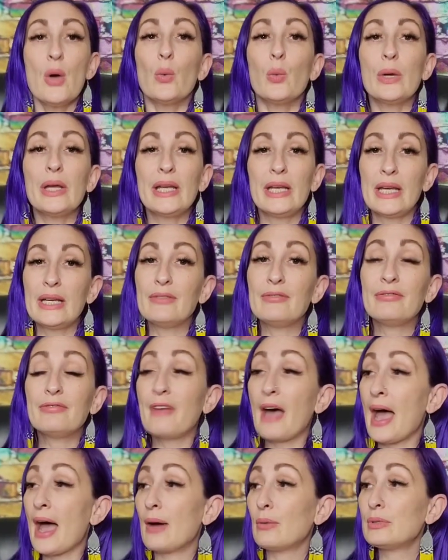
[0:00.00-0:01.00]
we
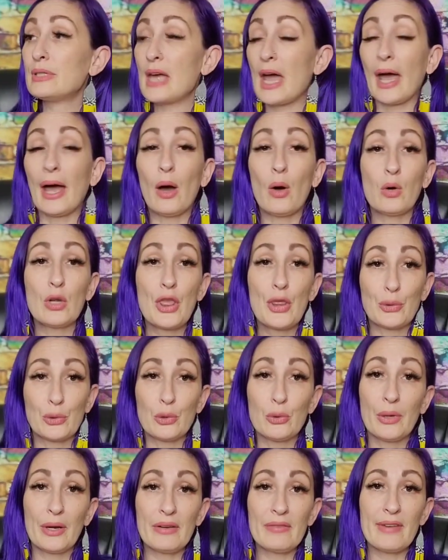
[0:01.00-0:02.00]
found out
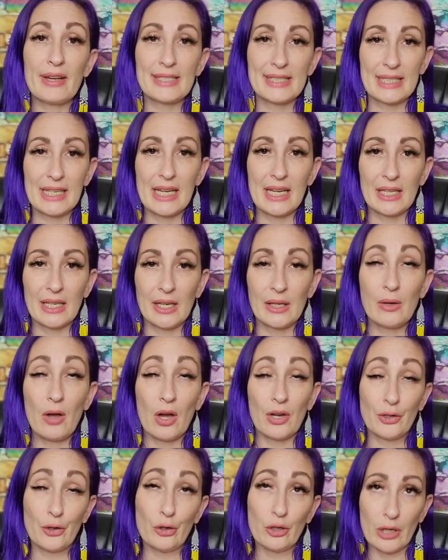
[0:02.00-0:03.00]
through investigating
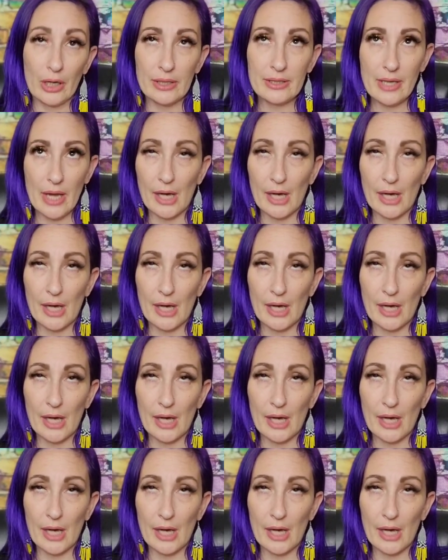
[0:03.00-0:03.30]
on her end,